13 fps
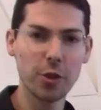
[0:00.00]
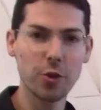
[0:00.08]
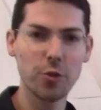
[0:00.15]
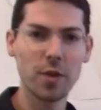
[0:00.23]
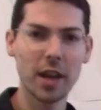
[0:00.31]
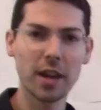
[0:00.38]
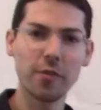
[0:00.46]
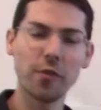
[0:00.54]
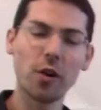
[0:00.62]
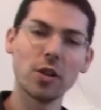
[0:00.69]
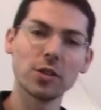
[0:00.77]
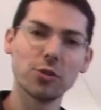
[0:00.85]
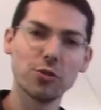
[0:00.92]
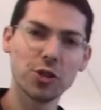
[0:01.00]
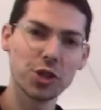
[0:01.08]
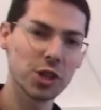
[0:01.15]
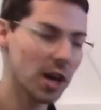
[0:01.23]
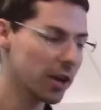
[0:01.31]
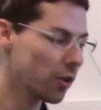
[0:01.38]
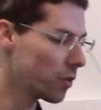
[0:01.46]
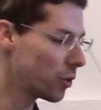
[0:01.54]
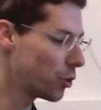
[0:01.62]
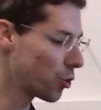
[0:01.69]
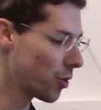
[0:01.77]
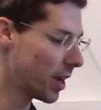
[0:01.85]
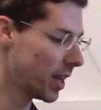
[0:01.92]
through an advanced usage guide on the
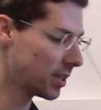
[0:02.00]
Jura